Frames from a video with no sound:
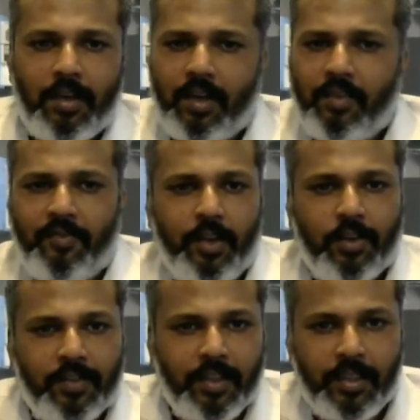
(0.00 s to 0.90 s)
roughly
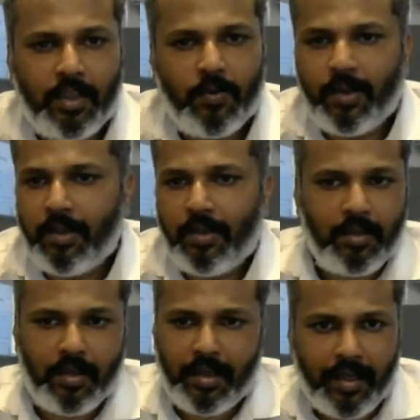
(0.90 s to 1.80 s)
of the equal
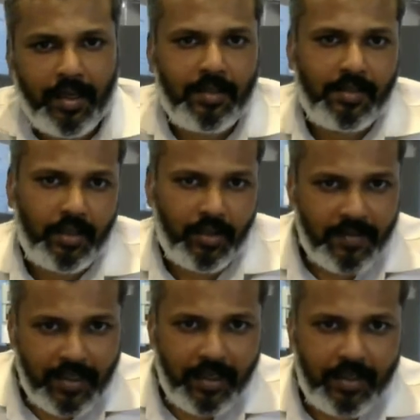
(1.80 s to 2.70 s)
grades that you have
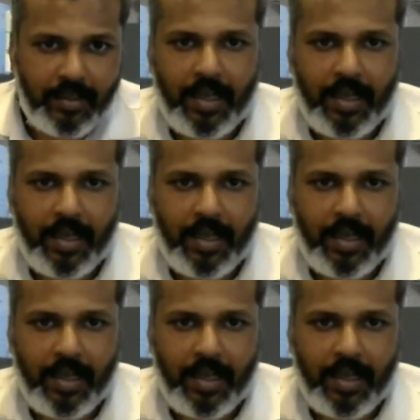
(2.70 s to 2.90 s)
selected,